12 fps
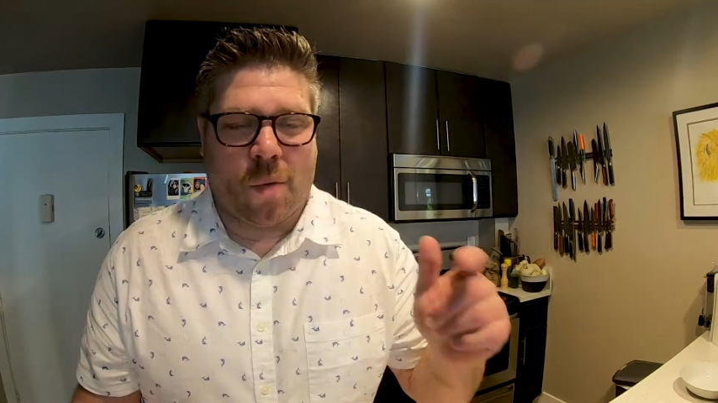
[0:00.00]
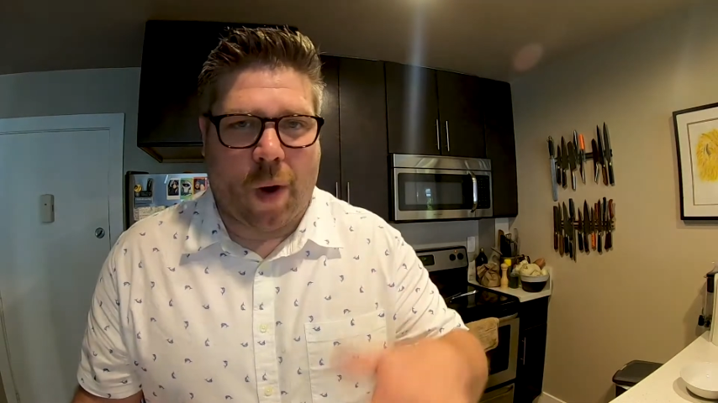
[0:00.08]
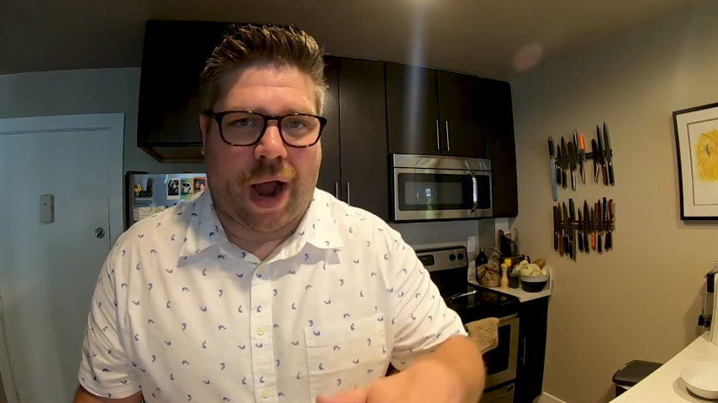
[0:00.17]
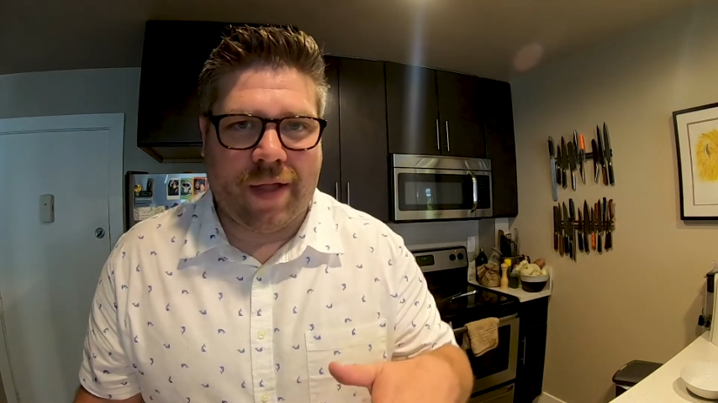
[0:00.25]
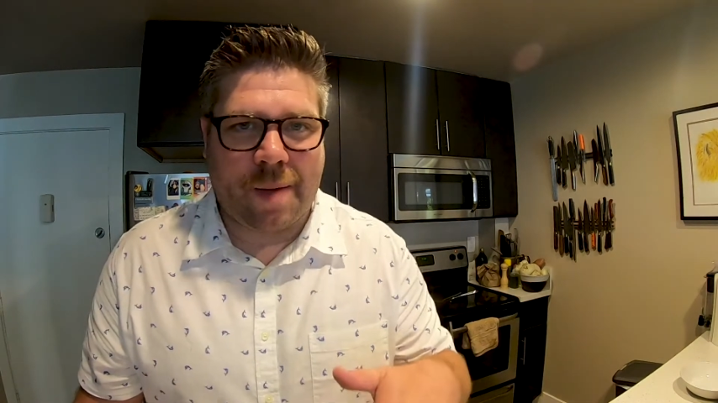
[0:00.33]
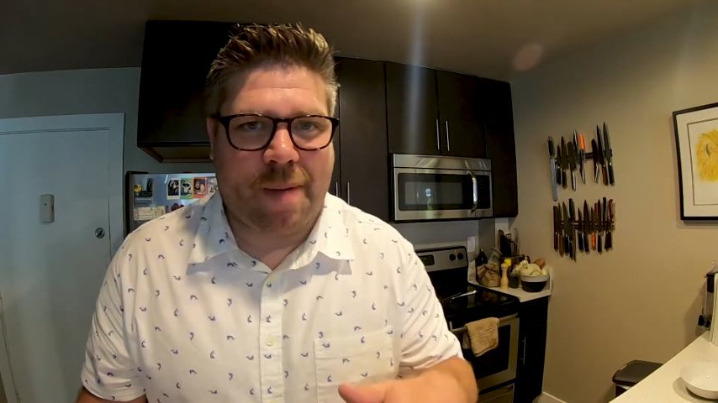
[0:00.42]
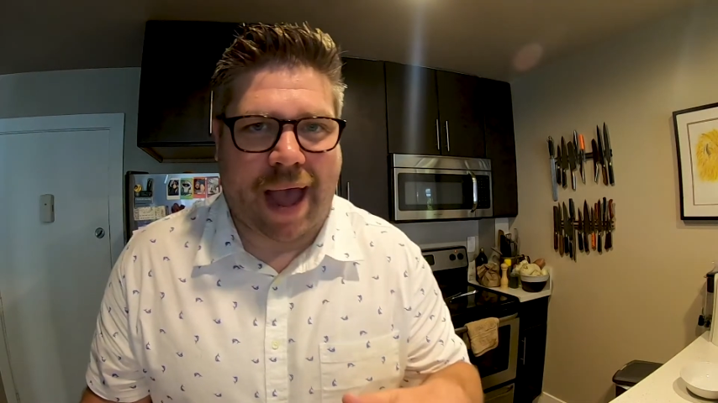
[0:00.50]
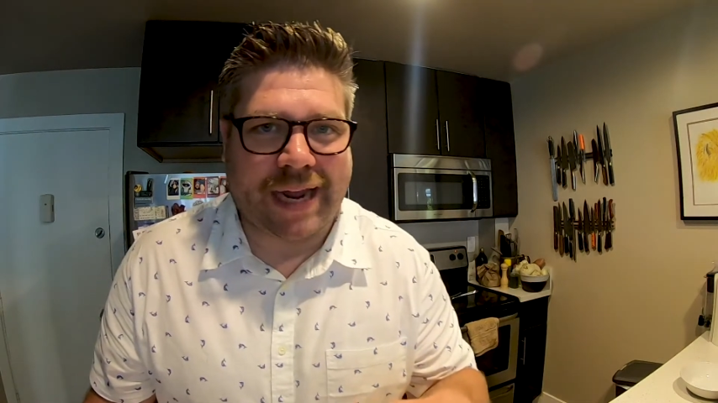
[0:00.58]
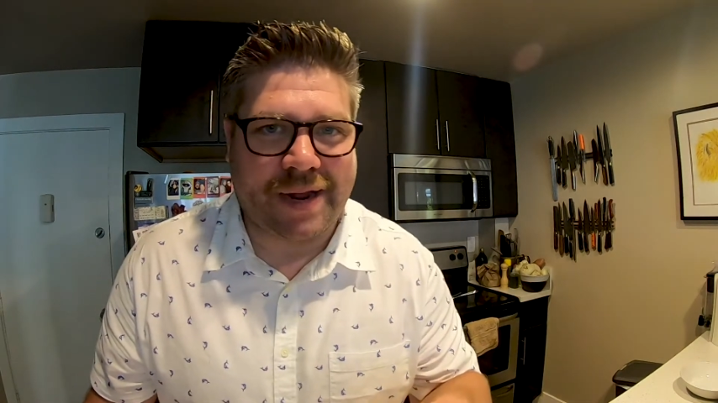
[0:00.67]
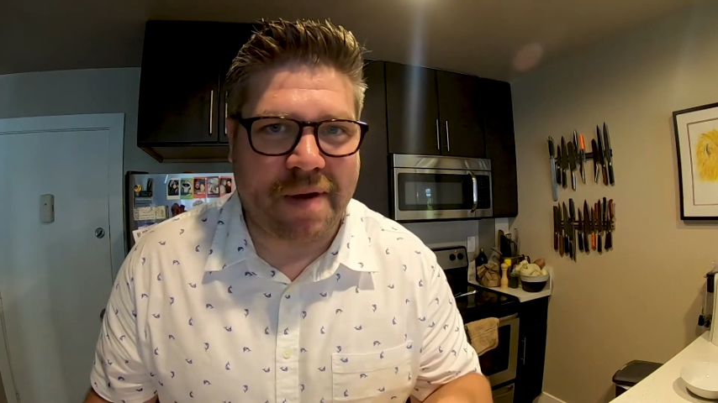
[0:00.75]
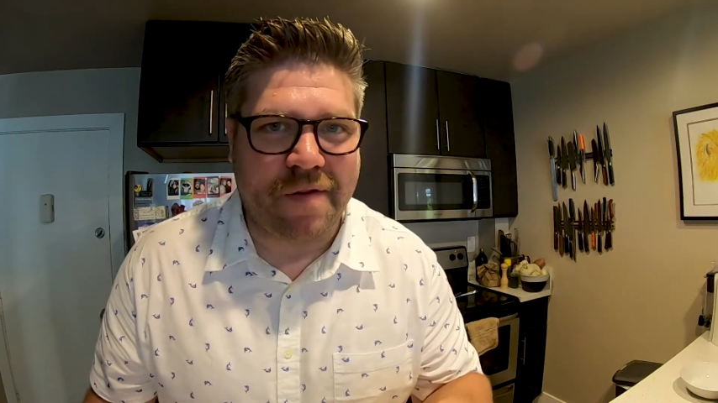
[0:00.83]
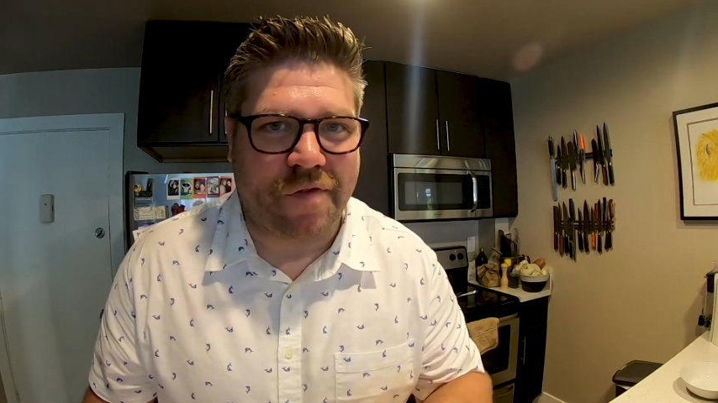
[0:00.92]
While I'm
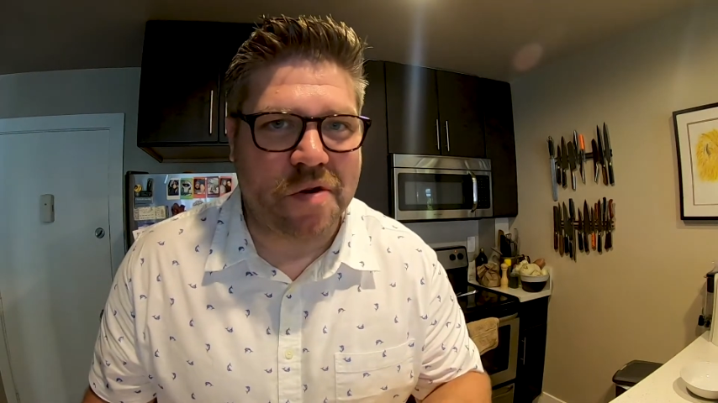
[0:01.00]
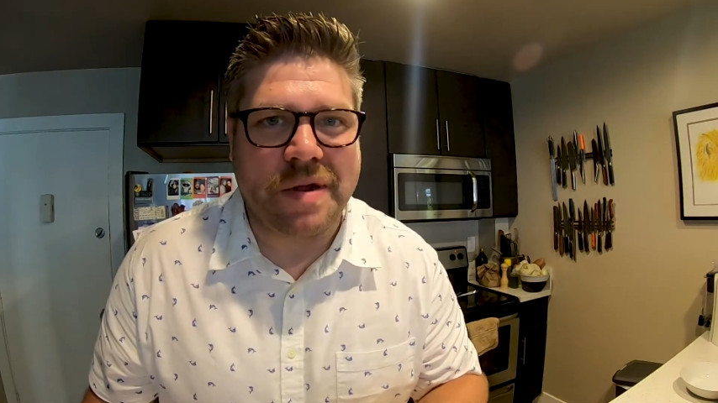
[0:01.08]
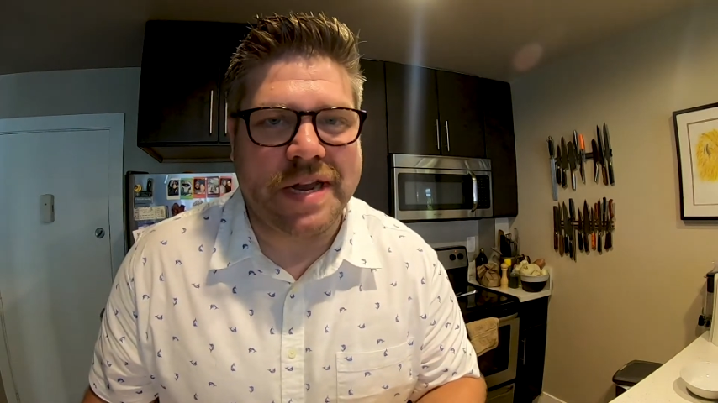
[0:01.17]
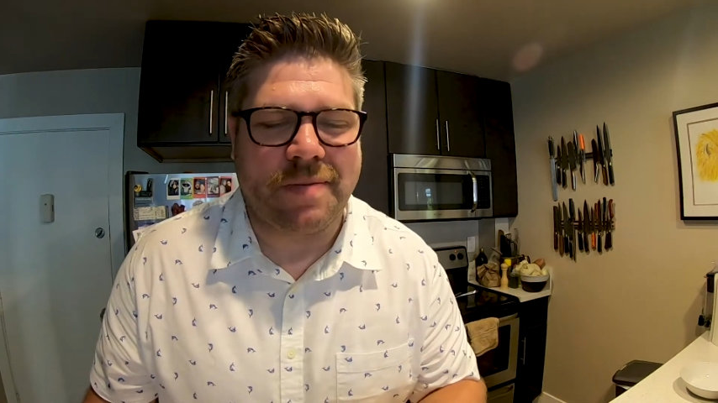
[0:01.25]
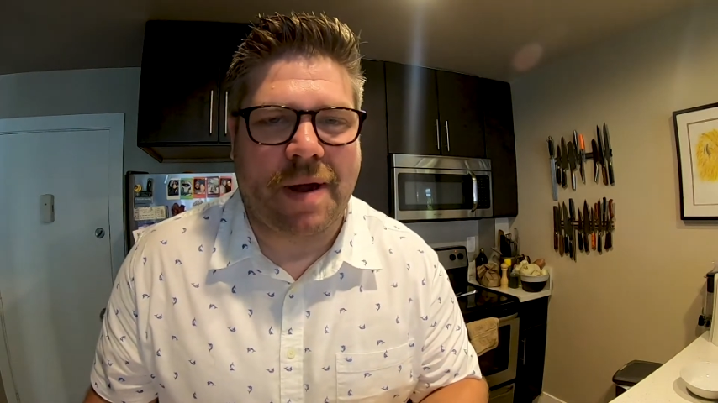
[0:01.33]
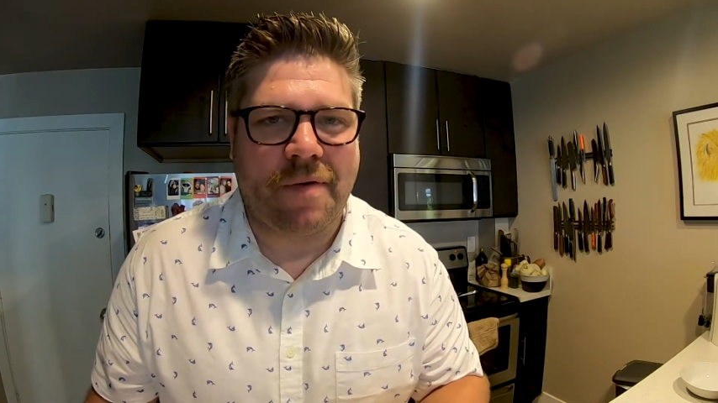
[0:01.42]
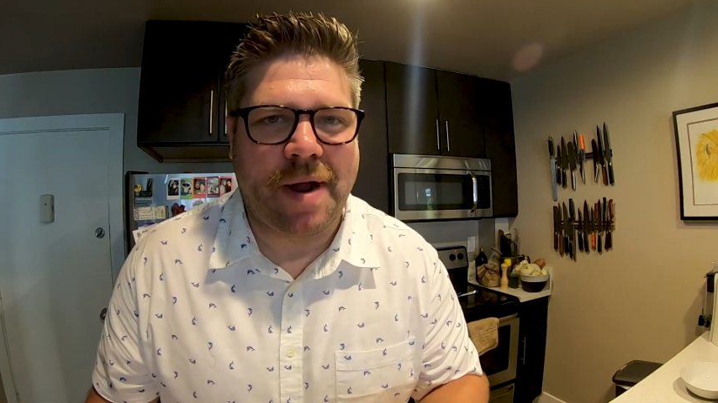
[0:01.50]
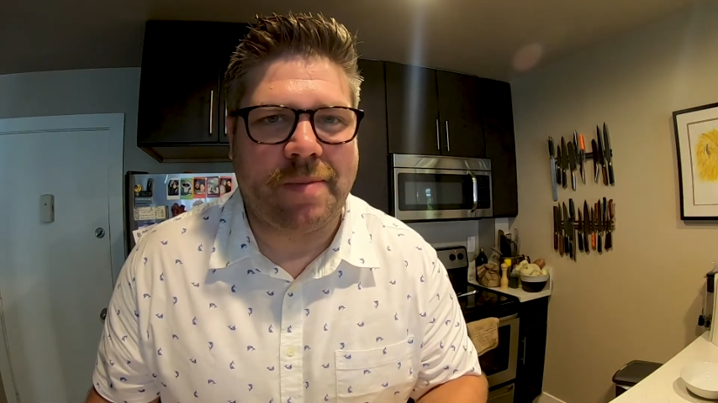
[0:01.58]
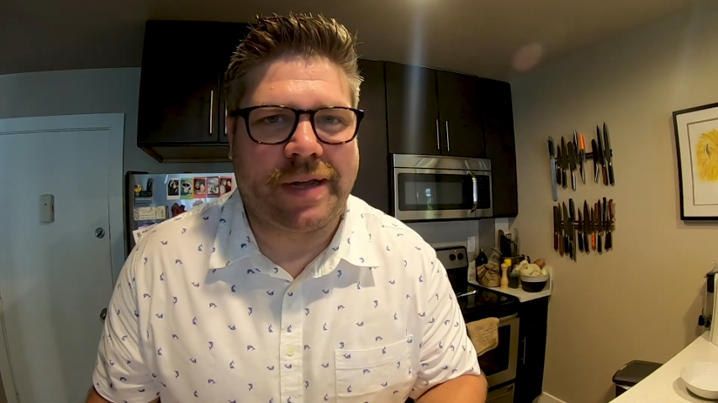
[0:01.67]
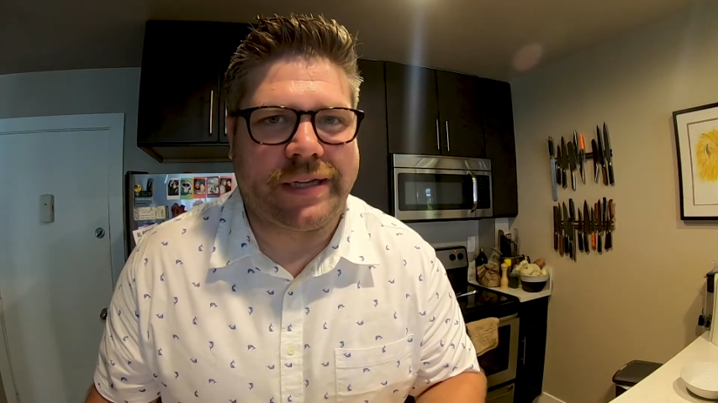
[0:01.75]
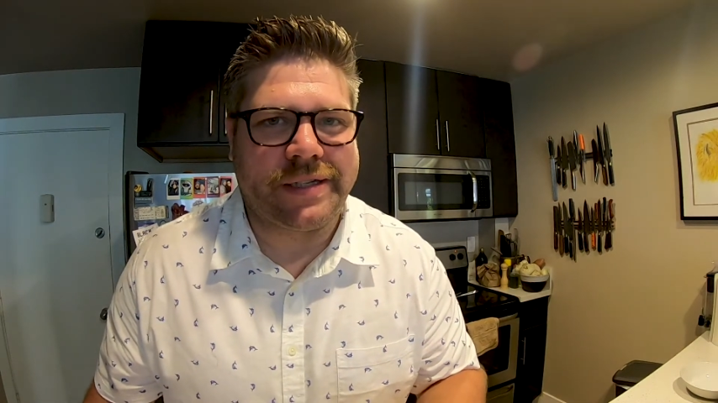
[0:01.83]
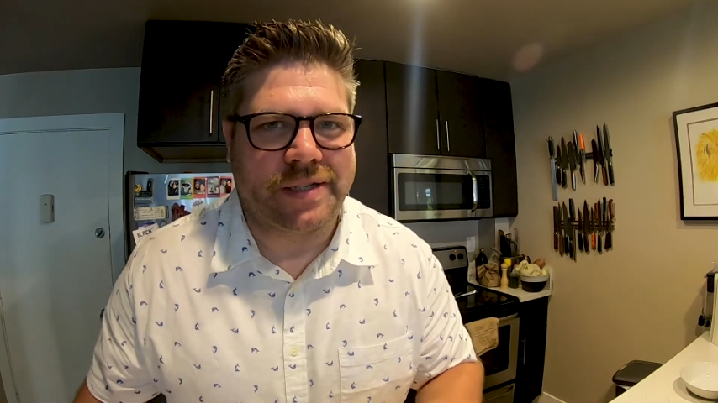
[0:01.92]
packing my fruit into my
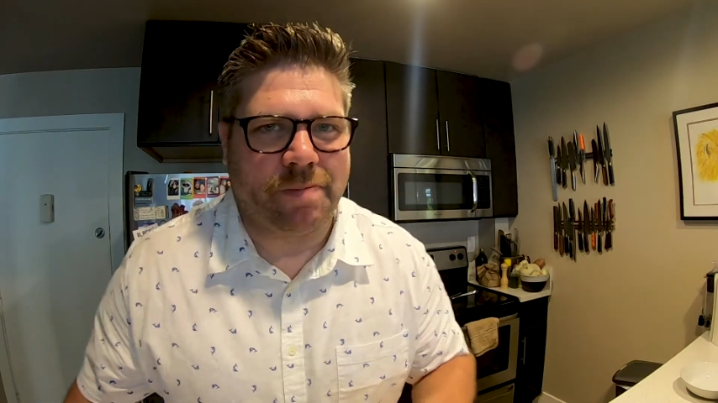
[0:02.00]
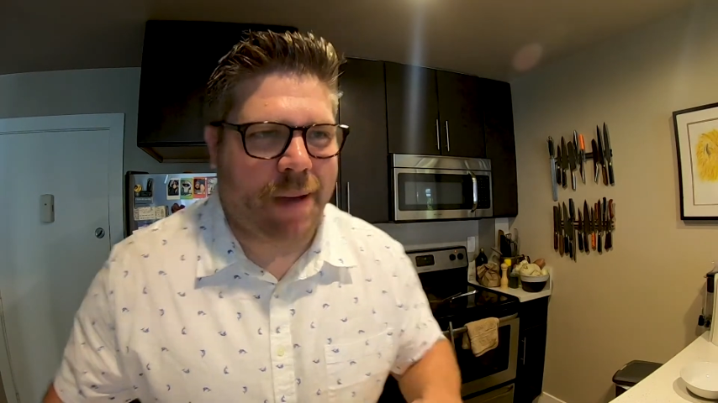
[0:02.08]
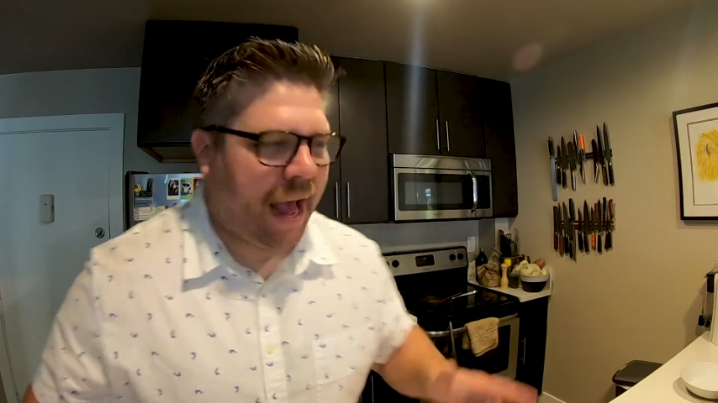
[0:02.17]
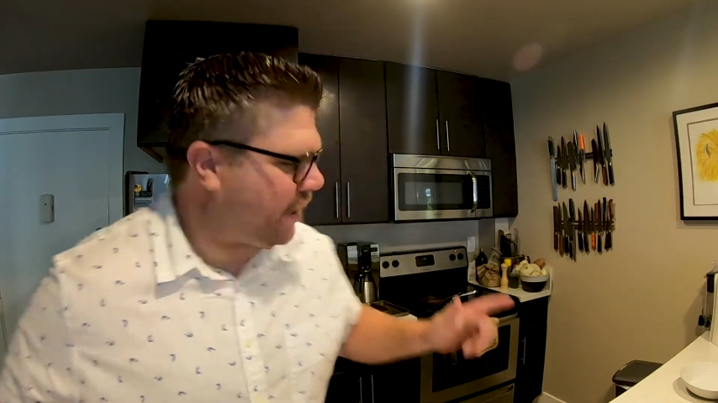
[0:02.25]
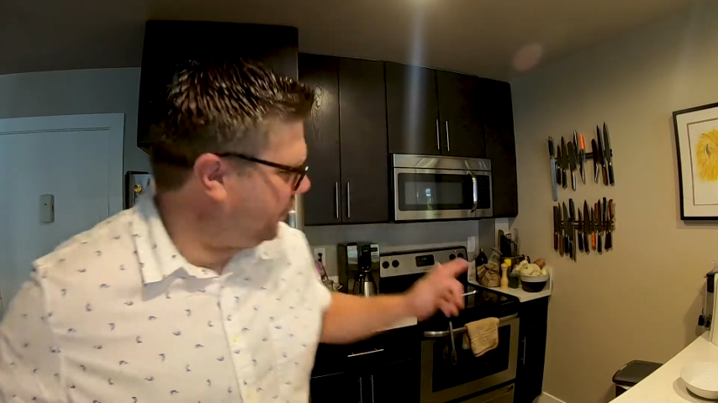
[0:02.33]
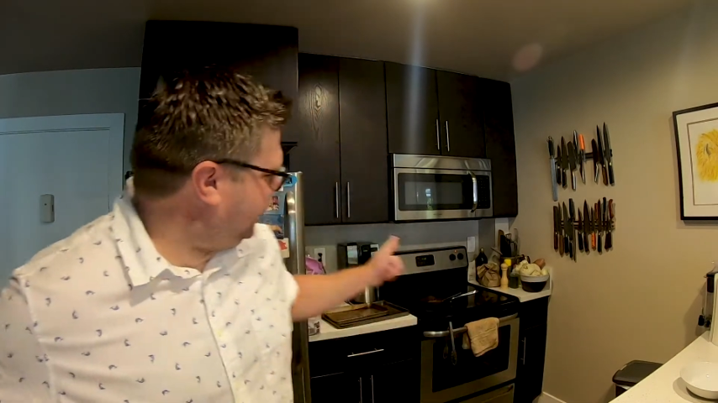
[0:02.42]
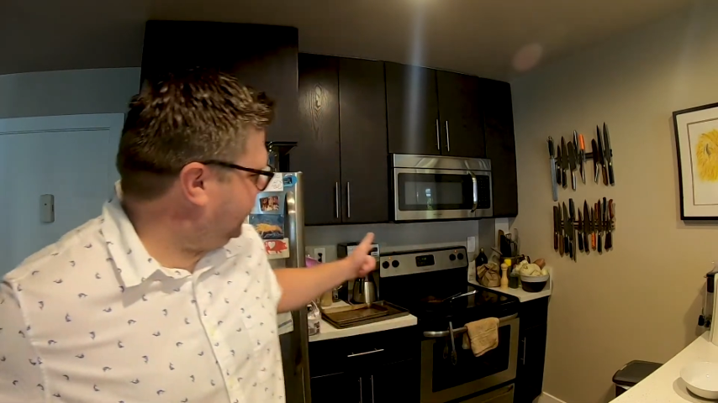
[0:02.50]
ramekins, back on the